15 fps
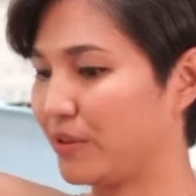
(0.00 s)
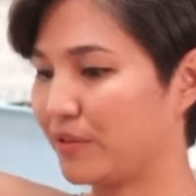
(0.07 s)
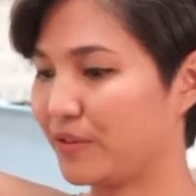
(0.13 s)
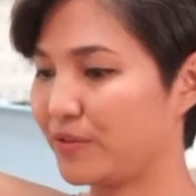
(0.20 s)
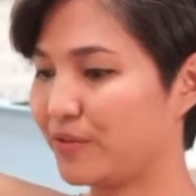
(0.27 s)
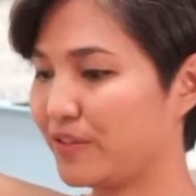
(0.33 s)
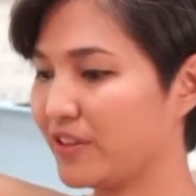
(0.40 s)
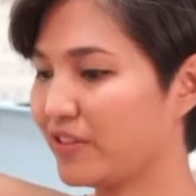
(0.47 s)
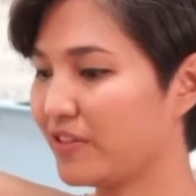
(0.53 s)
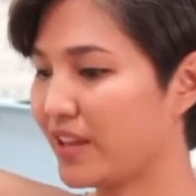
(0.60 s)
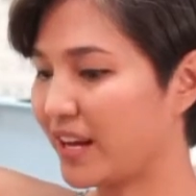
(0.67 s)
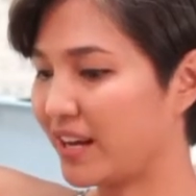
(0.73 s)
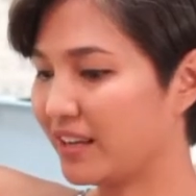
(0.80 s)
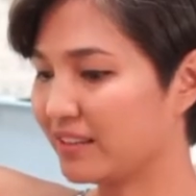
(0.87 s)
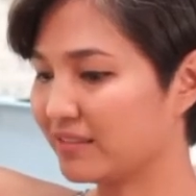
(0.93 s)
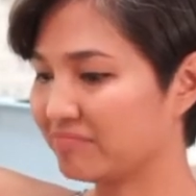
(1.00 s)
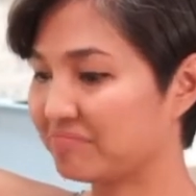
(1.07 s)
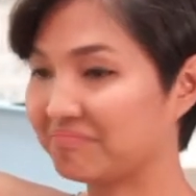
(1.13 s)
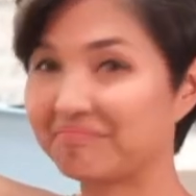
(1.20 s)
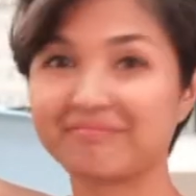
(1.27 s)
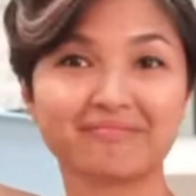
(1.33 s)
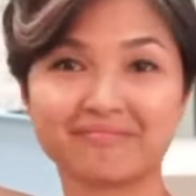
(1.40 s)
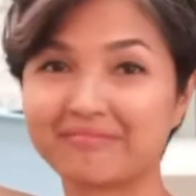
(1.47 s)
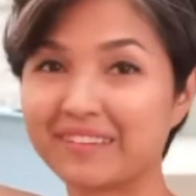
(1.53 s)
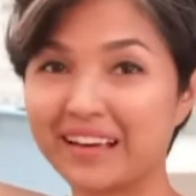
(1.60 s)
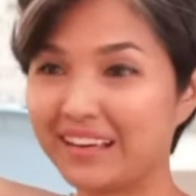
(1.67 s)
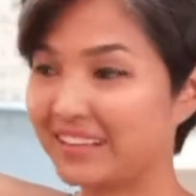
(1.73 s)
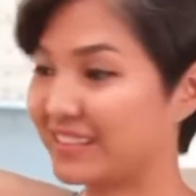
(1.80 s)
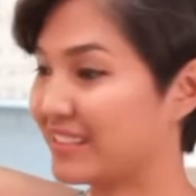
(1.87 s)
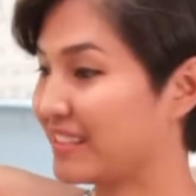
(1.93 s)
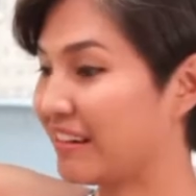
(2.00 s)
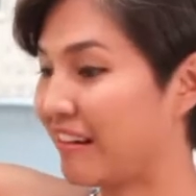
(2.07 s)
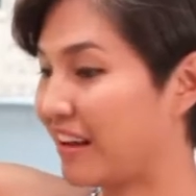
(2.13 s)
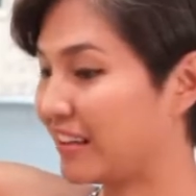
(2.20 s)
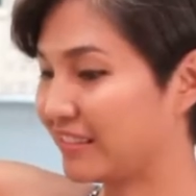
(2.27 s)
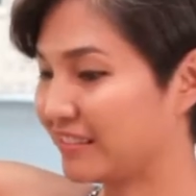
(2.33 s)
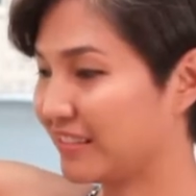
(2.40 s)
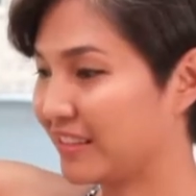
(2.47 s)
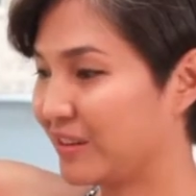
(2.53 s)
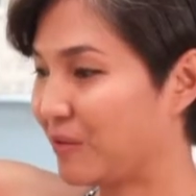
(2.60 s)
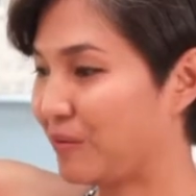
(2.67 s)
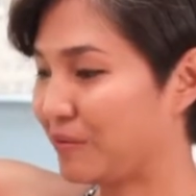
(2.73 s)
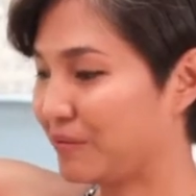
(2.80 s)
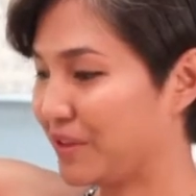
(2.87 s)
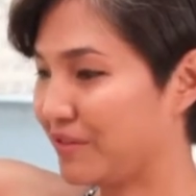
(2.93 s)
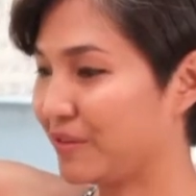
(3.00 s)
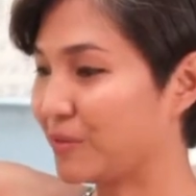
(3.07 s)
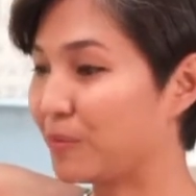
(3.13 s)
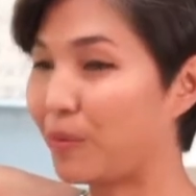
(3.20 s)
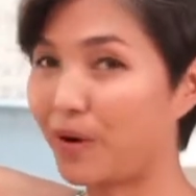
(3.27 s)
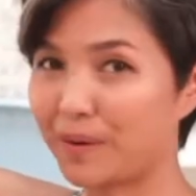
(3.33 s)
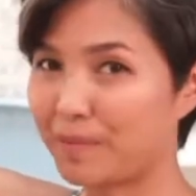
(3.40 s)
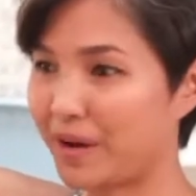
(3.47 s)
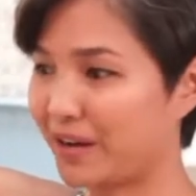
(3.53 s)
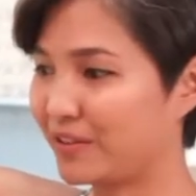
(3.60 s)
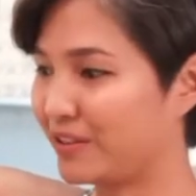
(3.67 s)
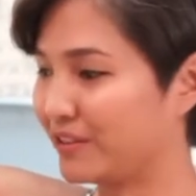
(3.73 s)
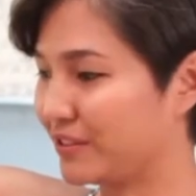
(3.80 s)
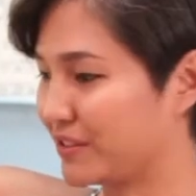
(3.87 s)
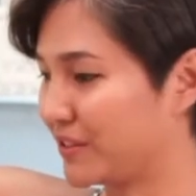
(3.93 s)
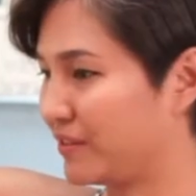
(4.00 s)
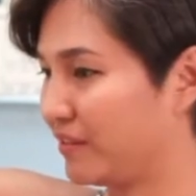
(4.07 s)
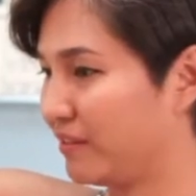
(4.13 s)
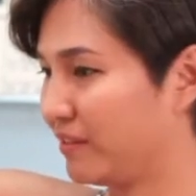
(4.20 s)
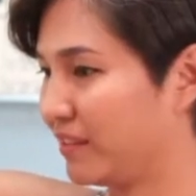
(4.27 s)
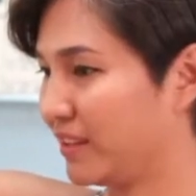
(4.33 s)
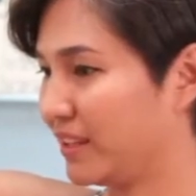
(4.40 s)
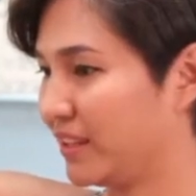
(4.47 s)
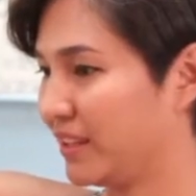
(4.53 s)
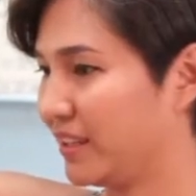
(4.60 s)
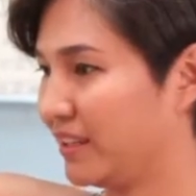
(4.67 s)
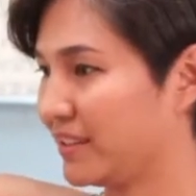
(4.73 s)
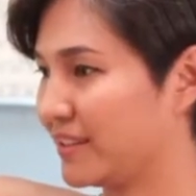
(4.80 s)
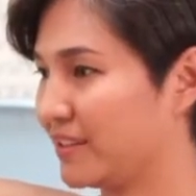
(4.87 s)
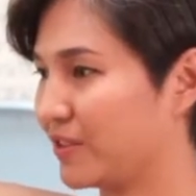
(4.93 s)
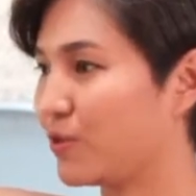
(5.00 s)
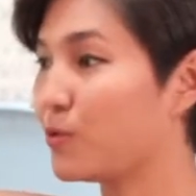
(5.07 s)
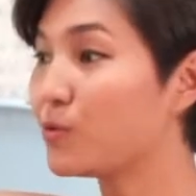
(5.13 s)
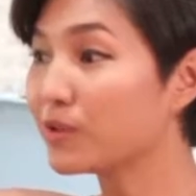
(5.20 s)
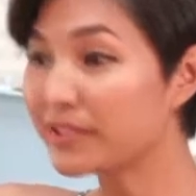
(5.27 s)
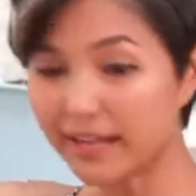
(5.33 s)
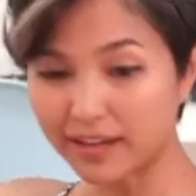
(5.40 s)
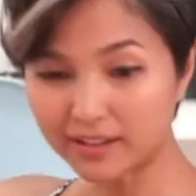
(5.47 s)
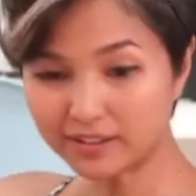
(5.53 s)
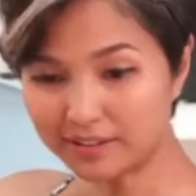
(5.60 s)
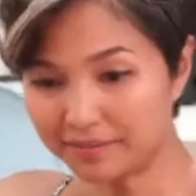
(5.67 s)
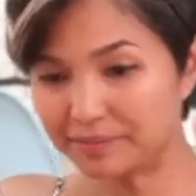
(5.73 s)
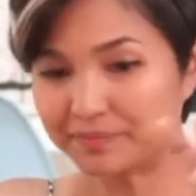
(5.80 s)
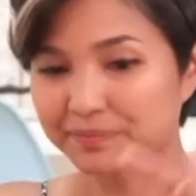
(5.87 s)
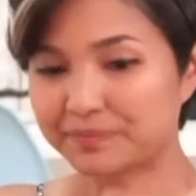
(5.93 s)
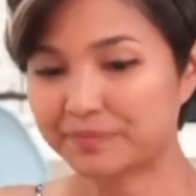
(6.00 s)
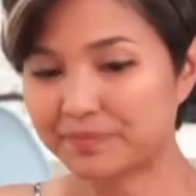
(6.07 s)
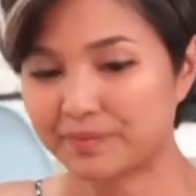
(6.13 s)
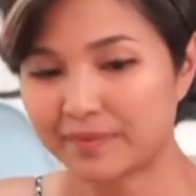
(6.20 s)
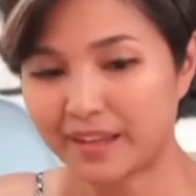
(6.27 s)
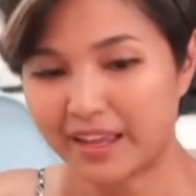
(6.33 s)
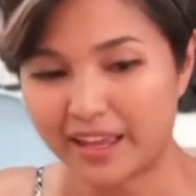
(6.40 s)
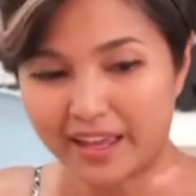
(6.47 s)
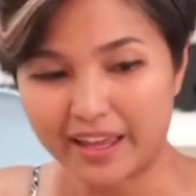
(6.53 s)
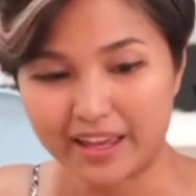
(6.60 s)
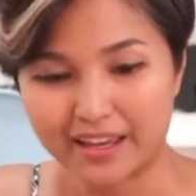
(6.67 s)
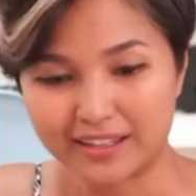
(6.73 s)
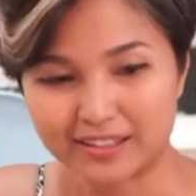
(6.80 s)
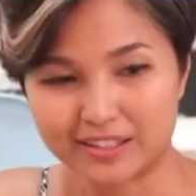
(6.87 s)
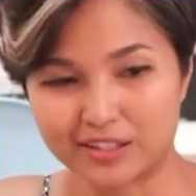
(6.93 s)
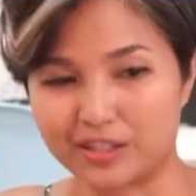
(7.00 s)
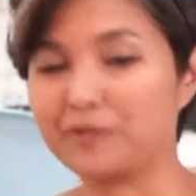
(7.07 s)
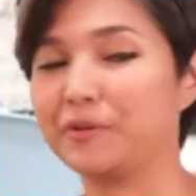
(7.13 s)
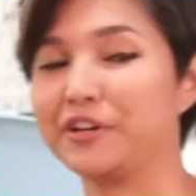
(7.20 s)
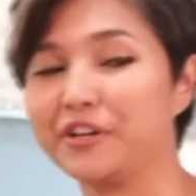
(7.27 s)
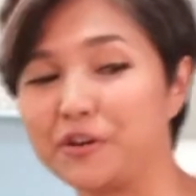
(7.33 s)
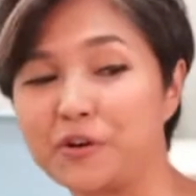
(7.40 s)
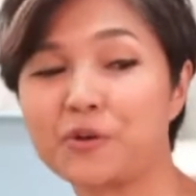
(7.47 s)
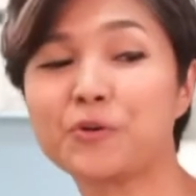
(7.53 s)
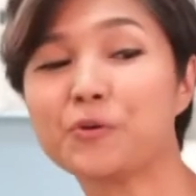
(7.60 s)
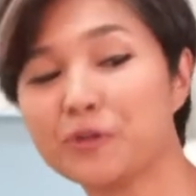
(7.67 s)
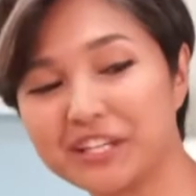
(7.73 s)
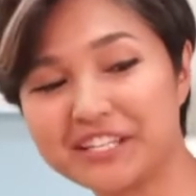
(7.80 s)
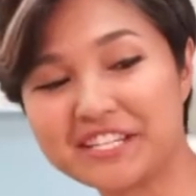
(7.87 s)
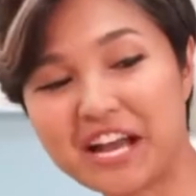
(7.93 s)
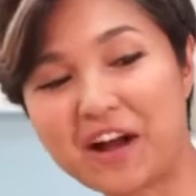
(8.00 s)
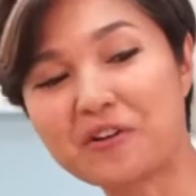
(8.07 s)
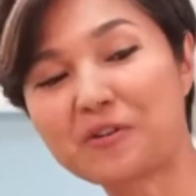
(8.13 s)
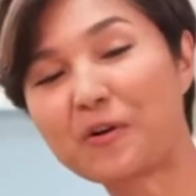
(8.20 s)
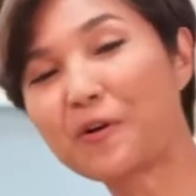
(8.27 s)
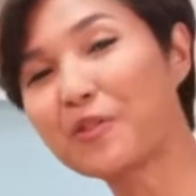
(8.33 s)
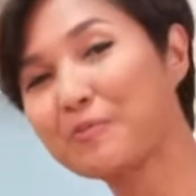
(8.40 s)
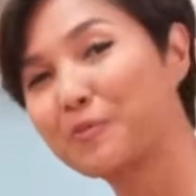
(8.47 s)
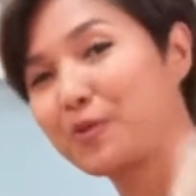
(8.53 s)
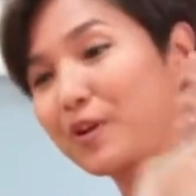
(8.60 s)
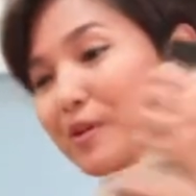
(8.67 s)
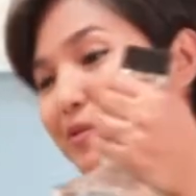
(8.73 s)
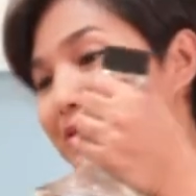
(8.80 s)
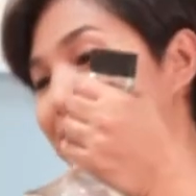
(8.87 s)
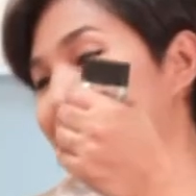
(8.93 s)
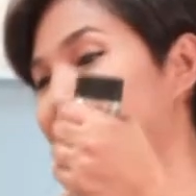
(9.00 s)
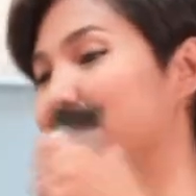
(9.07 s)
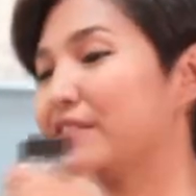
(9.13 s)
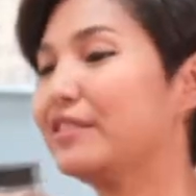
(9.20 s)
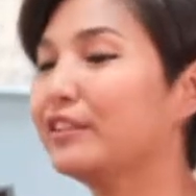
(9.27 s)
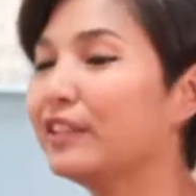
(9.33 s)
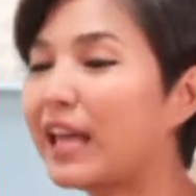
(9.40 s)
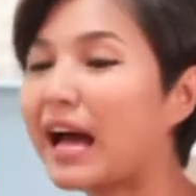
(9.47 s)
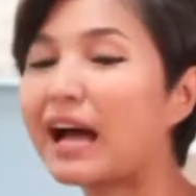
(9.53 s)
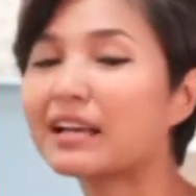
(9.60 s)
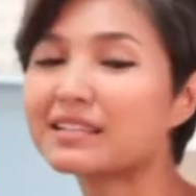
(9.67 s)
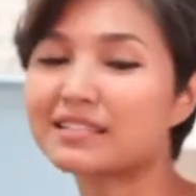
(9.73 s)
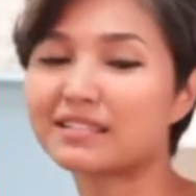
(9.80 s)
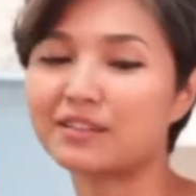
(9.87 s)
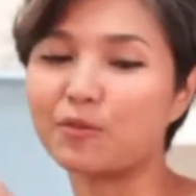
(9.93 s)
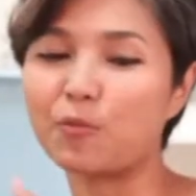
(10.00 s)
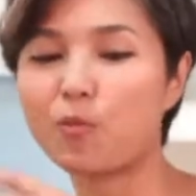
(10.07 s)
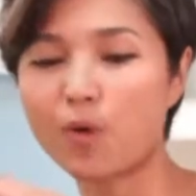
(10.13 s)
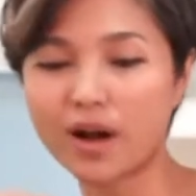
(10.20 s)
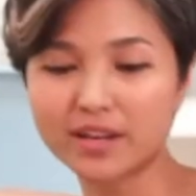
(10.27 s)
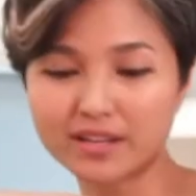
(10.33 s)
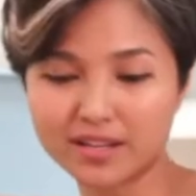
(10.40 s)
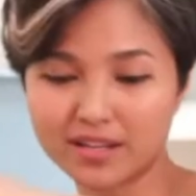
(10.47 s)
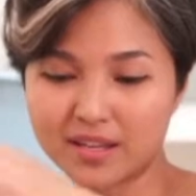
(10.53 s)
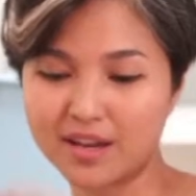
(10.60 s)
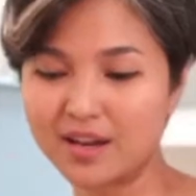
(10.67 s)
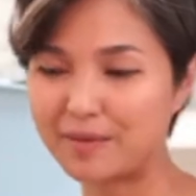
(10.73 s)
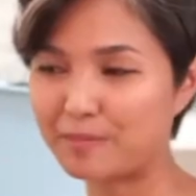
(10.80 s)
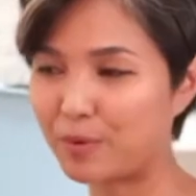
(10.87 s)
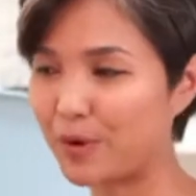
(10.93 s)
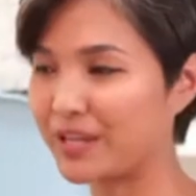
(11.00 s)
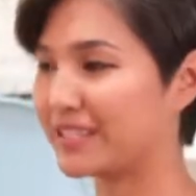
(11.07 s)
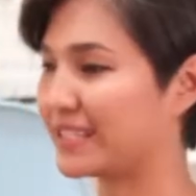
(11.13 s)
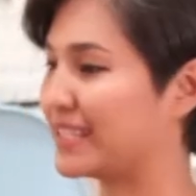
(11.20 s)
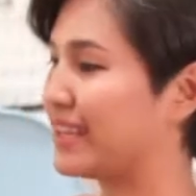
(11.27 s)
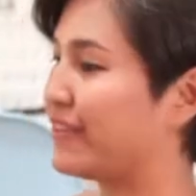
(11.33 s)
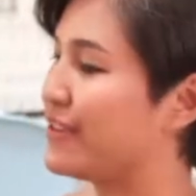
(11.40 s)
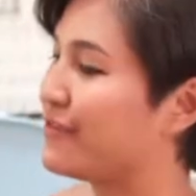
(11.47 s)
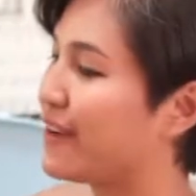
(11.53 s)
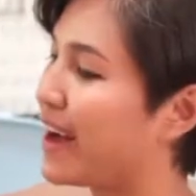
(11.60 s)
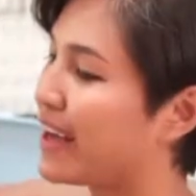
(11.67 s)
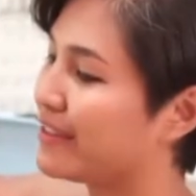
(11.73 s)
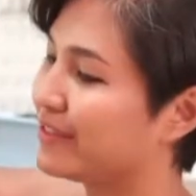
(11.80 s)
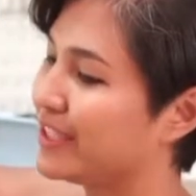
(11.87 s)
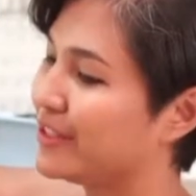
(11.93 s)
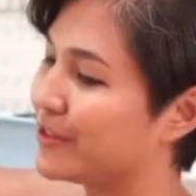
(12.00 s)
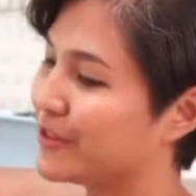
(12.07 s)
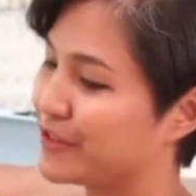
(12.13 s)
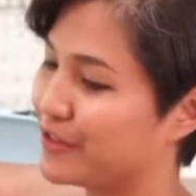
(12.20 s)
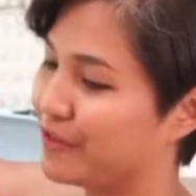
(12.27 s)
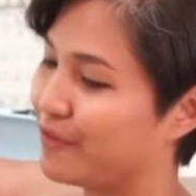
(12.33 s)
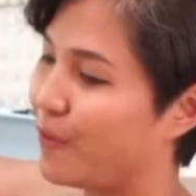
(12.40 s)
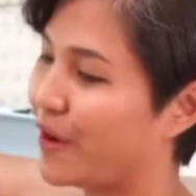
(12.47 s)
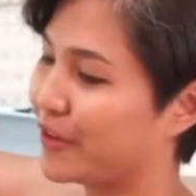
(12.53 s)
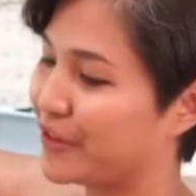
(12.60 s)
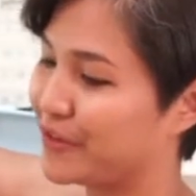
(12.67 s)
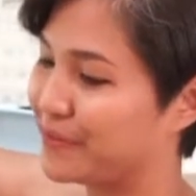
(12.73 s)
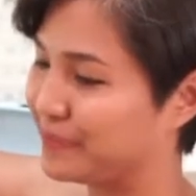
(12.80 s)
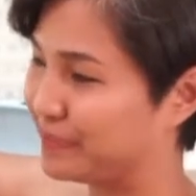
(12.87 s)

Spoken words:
if you feel that, it's not even warm at all. So it's gonna cool down, and we're gonna cool it down all the more with putting the last 1.75 liters of water.